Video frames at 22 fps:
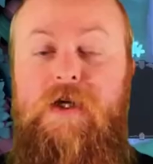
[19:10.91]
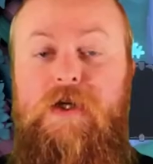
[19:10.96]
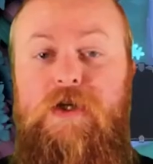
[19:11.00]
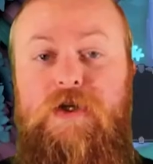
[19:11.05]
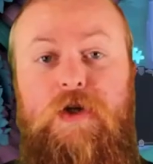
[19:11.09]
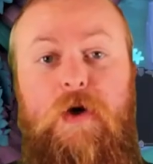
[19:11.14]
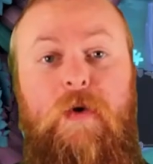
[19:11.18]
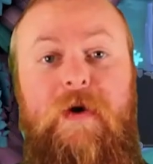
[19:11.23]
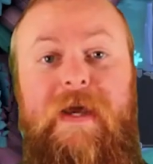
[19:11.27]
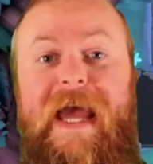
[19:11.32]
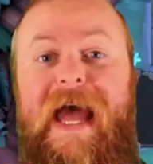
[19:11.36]

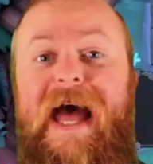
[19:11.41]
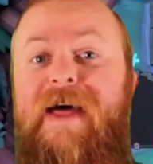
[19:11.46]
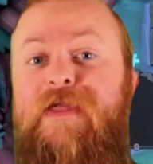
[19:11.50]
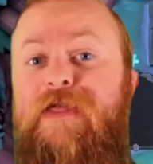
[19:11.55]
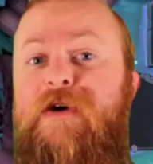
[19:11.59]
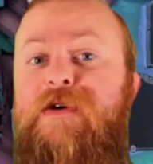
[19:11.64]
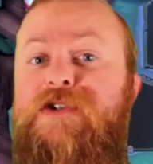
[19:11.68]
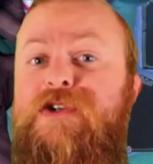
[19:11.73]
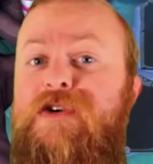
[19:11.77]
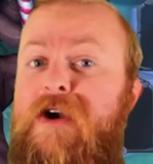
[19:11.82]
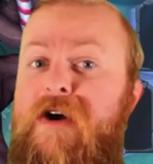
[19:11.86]
So yeah,
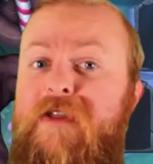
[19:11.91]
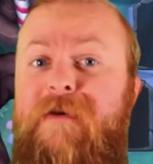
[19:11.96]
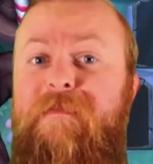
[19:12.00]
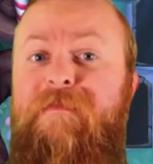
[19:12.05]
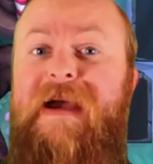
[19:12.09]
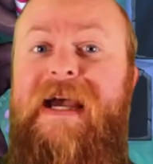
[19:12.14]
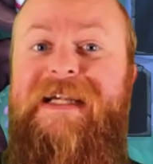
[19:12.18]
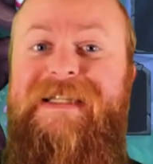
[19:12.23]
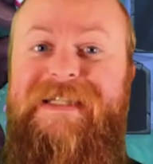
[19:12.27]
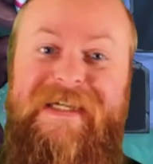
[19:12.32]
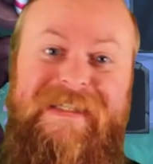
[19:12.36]
those are all the
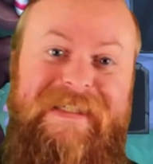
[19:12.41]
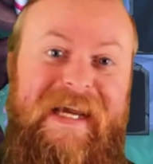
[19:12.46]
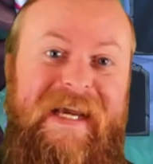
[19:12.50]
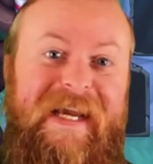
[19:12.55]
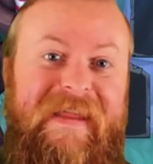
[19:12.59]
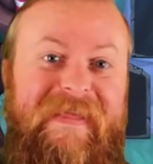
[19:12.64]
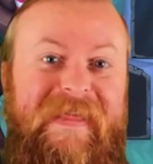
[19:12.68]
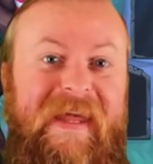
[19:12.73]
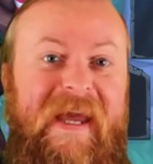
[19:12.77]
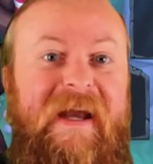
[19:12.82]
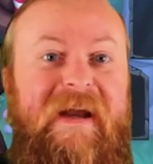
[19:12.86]
basics I
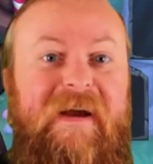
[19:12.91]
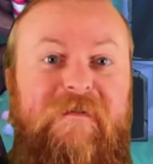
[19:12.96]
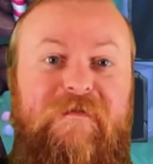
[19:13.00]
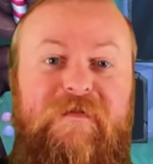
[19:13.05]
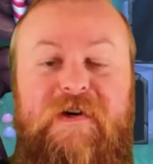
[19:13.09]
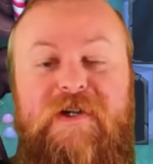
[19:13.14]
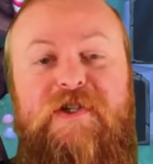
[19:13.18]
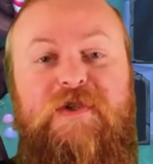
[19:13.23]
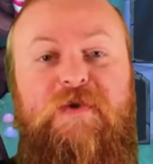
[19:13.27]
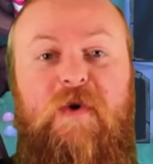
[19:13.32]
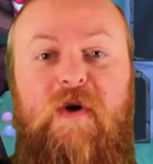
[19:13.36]
can think of
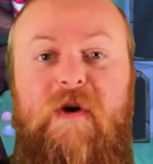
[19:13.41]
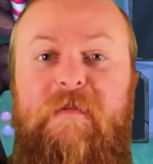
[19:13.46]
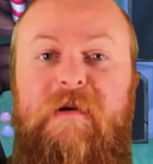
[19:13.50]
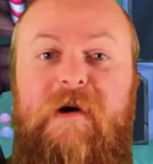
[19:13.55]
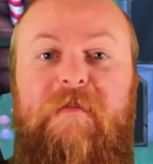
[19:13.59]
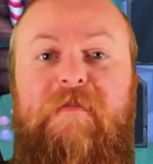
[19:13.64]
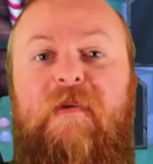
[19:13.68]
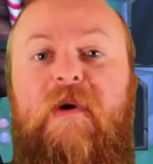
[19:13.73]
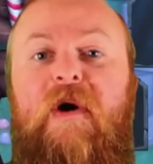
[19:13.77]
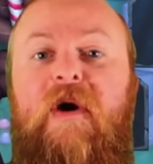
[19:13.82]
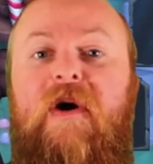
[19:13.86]
for
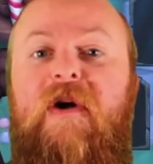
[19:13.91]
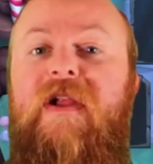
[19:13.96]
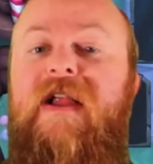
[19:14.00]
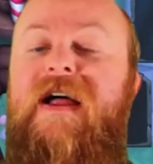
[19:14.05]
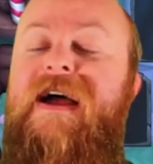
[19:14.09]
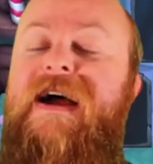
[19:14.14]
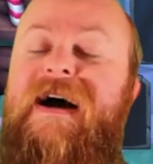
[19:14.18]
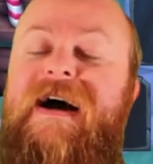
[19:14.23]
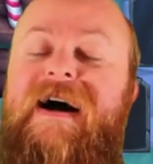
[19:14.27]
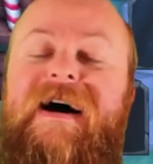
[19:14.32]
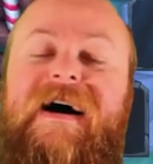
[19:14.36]
Storybook Brawl.
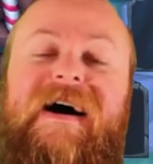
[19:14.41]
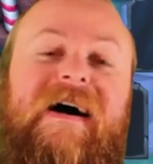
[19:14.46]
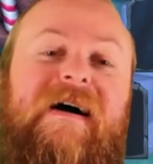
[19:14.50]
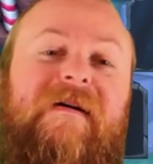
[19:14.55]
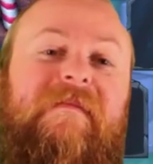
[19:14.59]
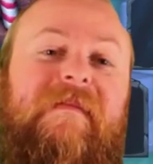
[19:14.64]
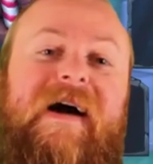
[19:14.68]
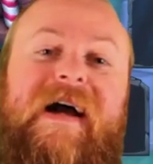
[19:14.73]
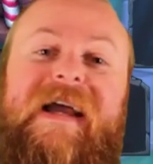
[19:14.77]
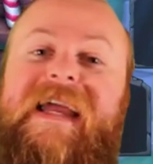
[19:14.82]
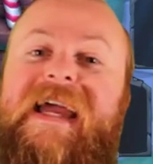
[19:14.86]

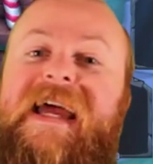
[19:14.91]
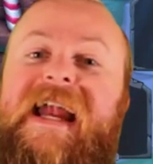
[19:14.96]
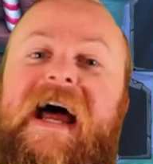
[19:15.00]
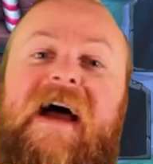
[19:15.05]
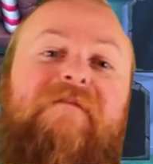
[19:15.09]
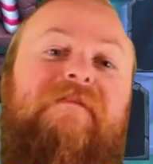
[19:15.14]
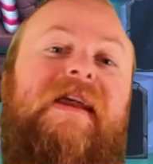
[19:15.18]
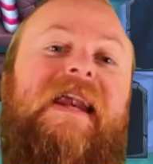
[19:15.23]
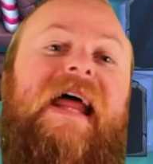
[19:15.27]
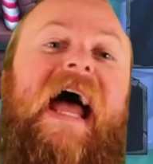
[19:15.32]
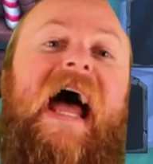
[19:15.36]
Again,
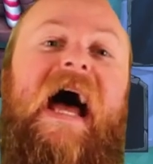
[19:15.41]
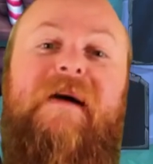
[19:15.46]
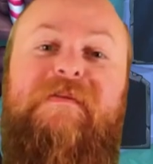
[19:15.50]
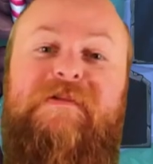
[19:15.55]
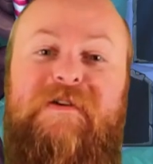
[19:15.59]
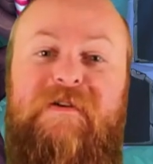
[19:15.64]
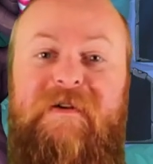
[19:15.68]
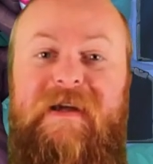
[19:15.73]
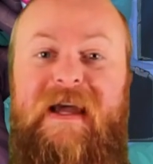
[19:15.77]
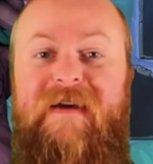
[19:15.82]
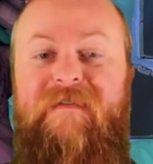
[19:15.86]
I've been
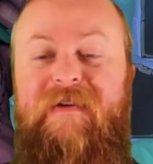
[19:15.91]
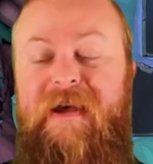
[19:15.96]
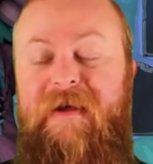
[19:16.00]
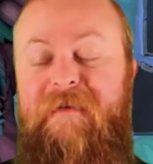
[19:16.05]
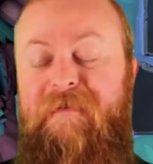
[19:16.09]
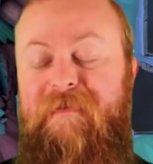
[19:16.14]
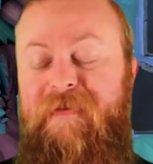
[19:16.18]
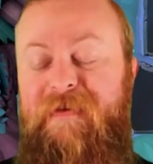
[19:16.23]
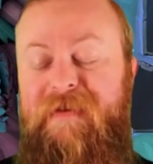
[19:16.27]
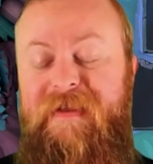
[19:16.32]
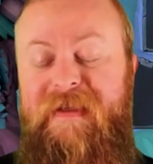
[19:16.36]
absolutely having
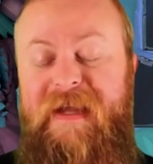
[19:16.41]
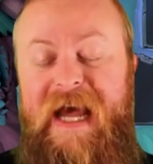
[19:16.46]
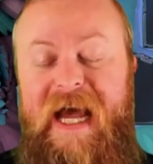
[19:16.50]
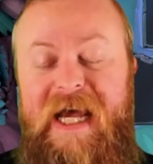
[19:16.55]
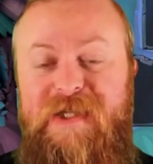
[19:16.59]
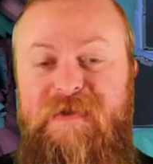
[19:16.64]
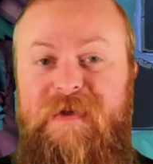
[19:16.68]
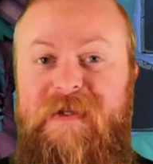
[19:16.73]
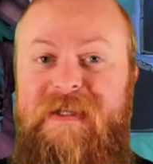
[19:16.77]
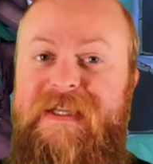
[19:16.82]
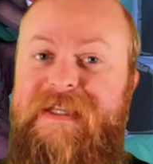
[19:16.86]
a
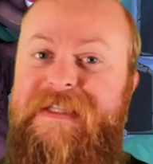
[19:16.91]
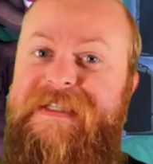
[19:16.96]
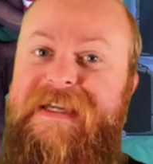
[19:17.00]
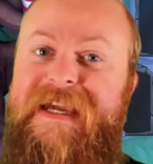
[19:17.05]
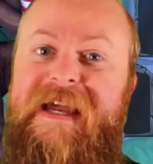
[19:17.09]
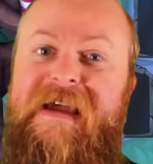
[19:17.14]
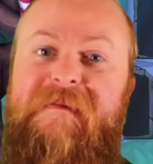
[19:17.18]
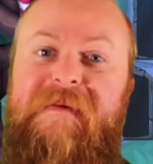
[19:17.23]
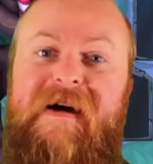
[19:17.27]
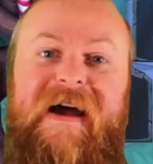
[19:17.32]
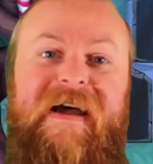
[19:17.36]
blast with this
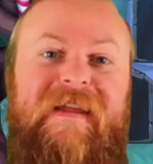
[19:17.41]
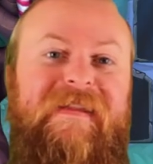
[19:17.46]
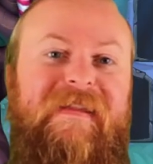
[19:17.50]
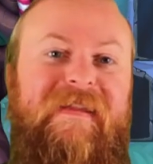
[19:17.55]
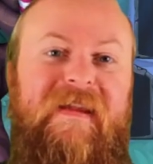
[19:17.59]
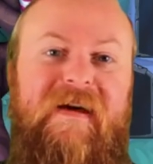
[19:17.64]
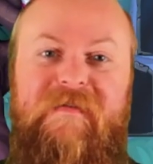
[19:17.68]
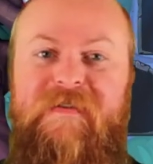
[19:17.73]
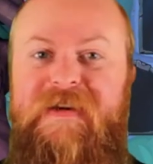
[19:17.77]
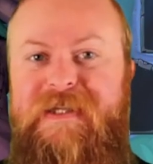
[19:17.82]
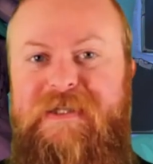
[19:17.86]
game. I
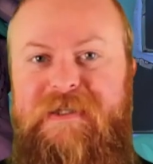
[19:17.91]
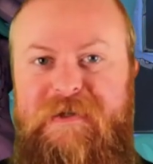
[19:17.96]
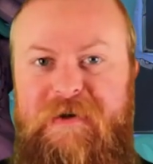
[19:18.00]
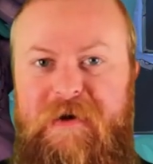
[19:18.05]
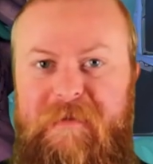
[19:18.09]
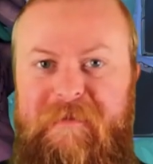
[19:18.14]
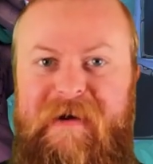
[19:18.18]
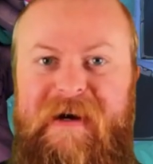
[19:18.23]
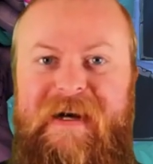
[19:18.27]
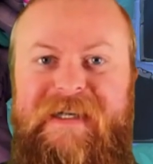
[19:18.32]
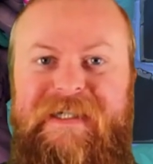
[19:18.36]
love it
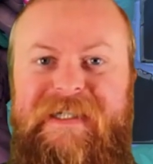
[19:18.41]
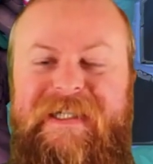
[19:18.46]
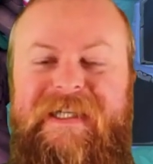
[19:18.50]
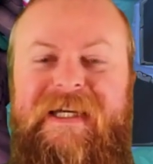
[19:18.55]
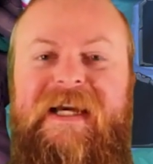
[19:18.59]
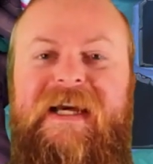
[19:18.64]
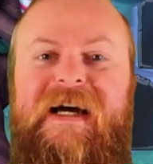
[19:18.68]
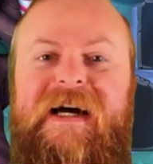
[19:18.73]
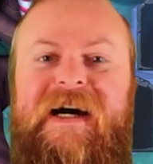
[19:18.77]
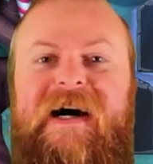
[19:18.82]
so much.